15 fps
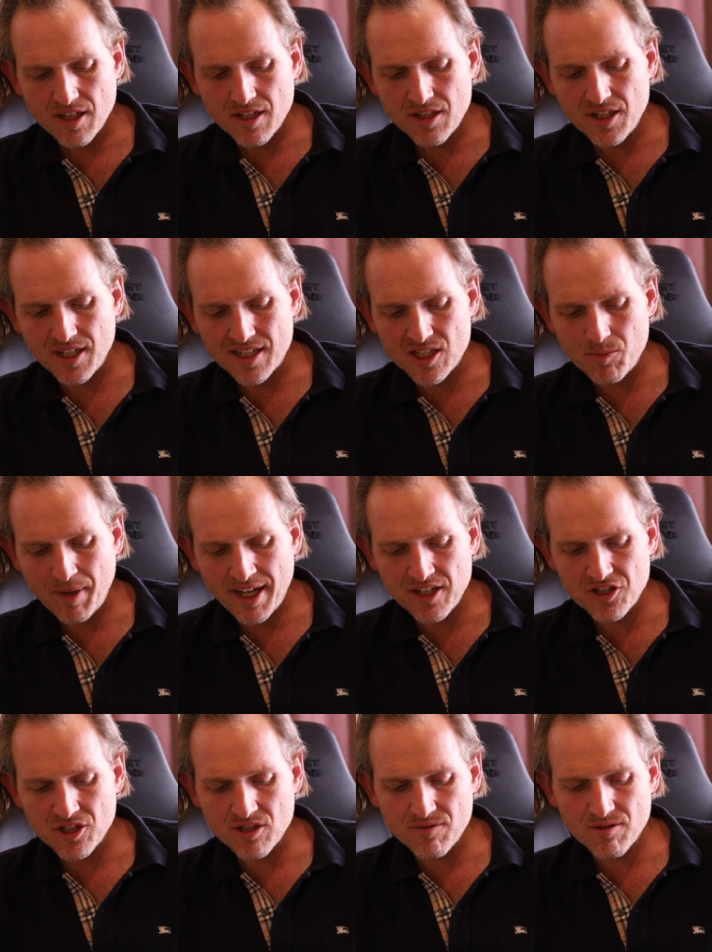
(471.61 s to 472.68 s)
the
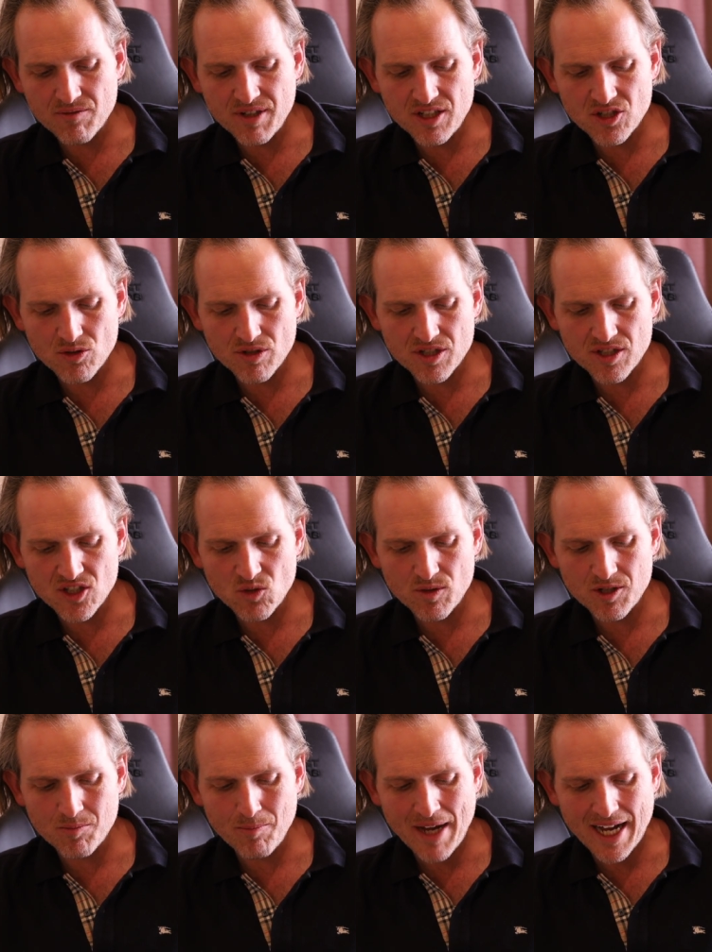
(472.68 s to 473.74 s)
expansion of the resources
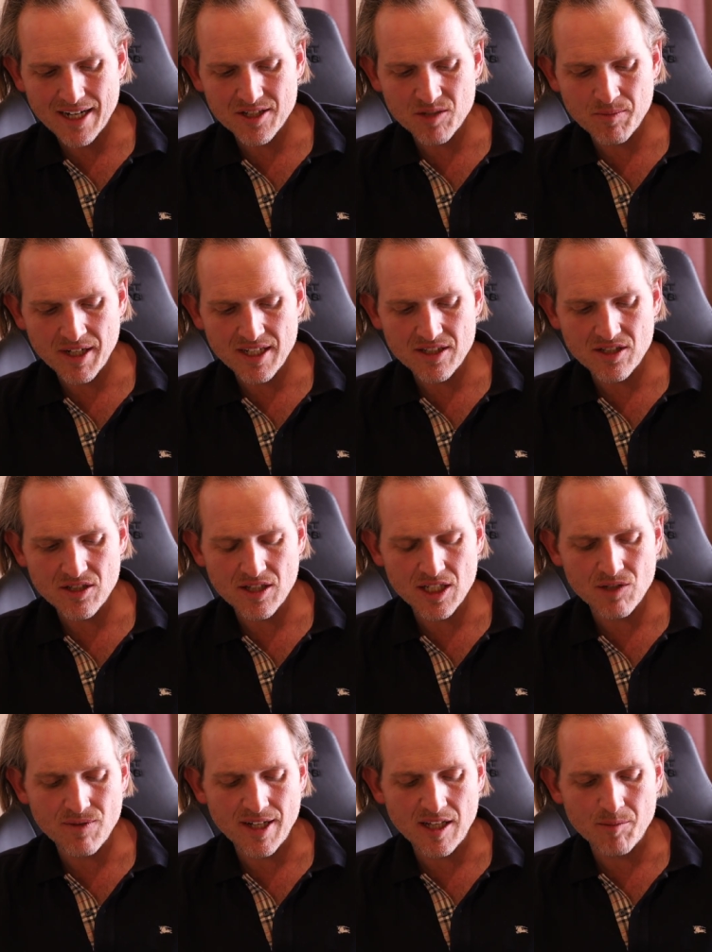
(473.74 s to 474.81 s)
which maximizes the
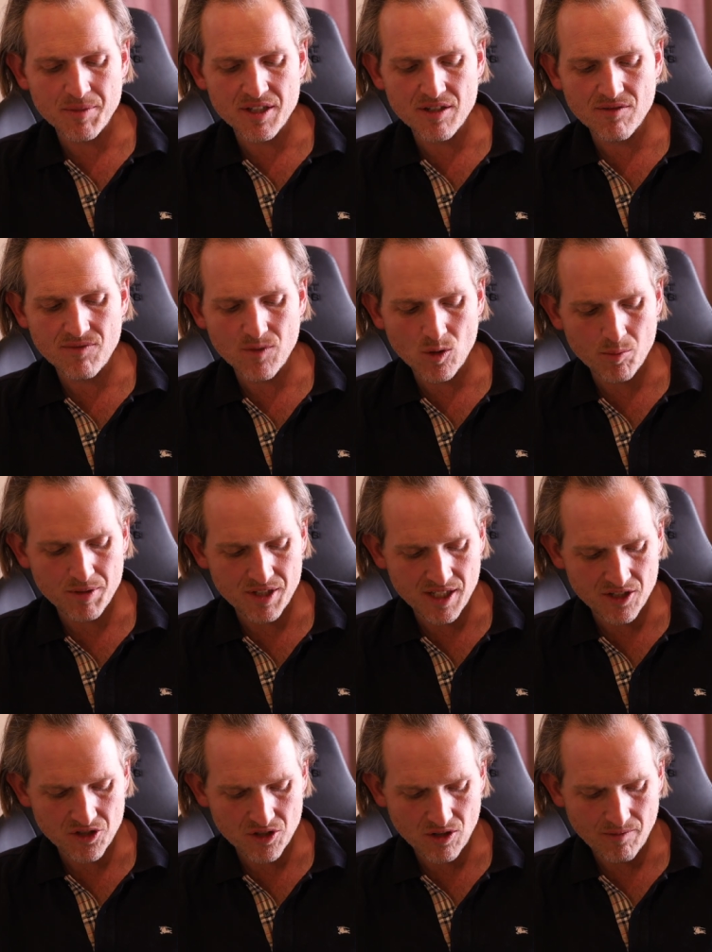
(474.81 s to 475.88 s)
development of full
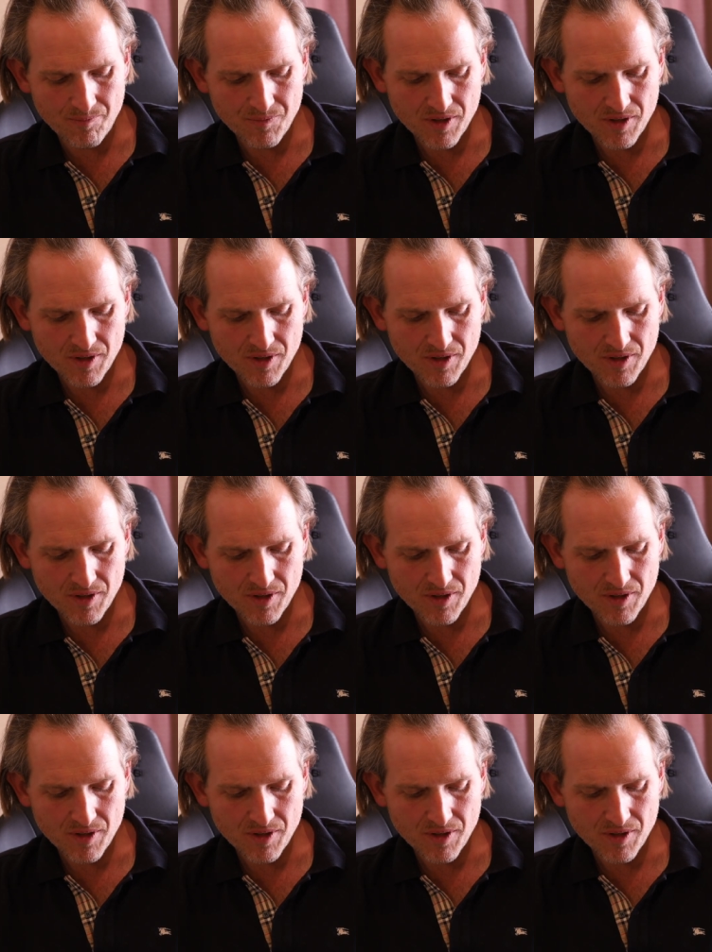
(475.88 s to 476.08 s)
potential.